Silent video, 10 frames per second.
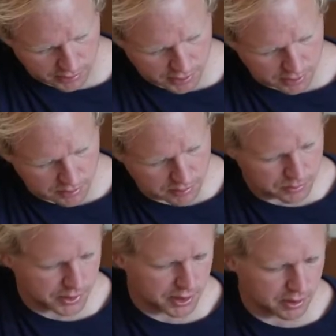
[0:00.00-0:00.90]
to know,
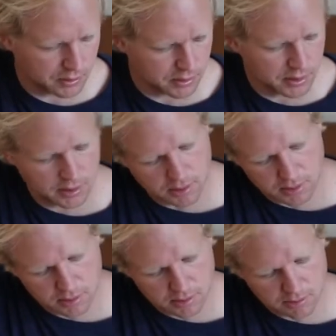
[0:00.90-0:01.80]
we go
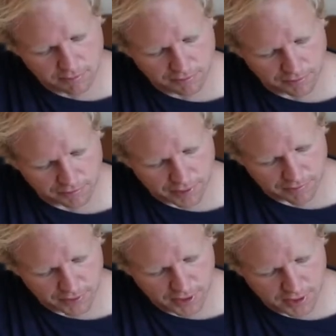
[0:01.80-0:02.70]
5th fret
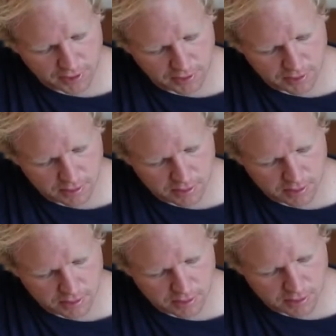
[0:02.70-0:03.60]
of E,
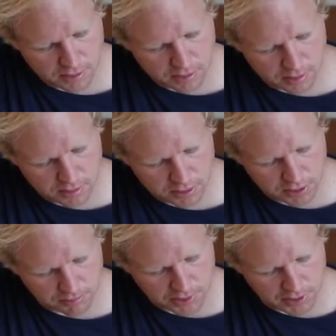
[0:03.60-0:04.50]

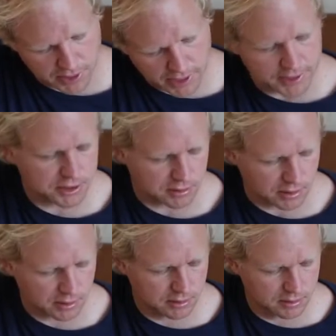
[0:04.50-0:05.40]
should be the A
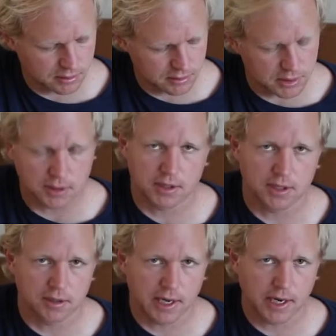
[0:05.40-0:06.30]
string, so you can
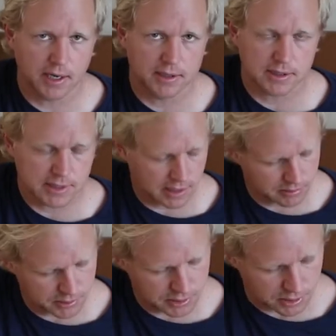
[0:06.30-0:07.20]
hear that A is a tiny
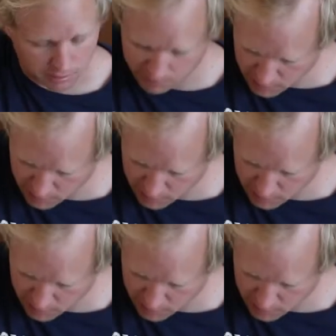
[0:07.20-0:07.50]
bit sharp.